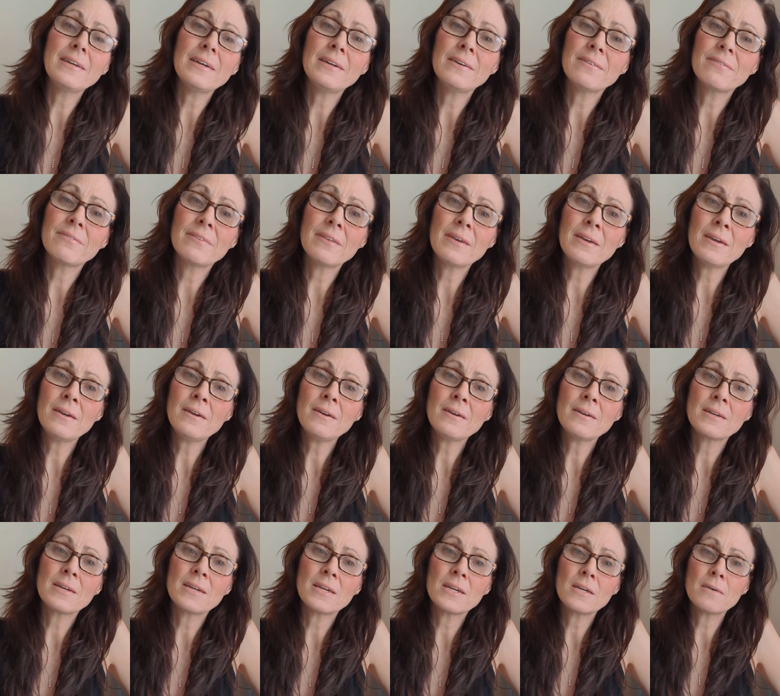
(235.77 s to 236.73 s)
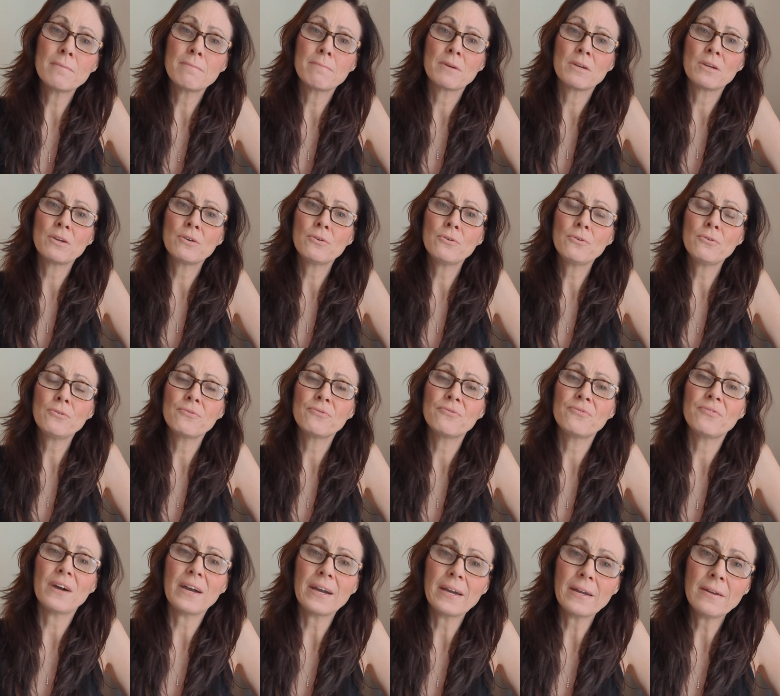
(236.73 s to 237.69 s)
if they keep you
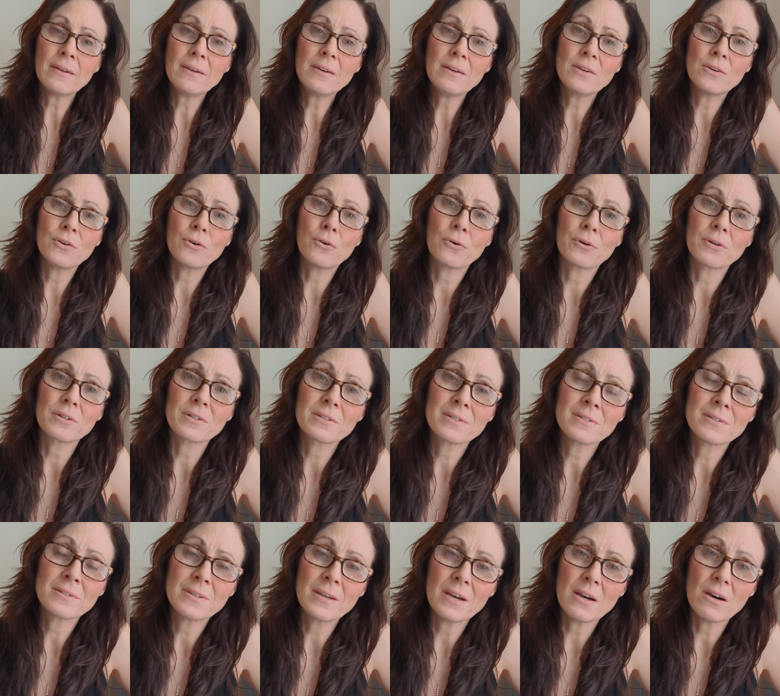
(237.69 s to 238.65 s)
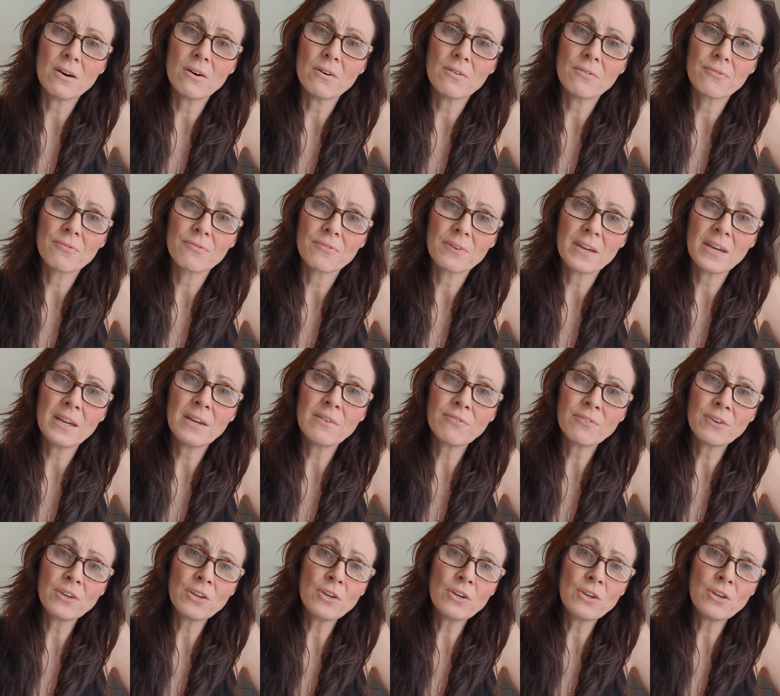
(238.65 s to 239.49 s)
fighting yourself, if